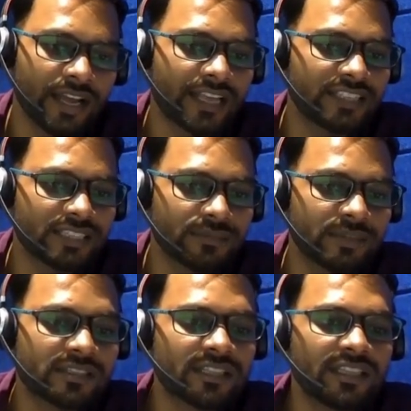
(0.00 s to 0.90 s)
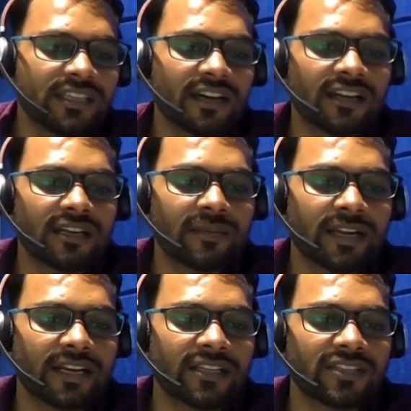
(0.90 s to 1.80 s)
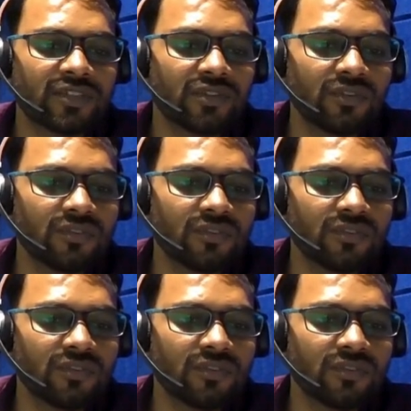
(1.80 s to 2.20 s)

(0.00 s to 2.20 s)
and just mention the curly bracket 0,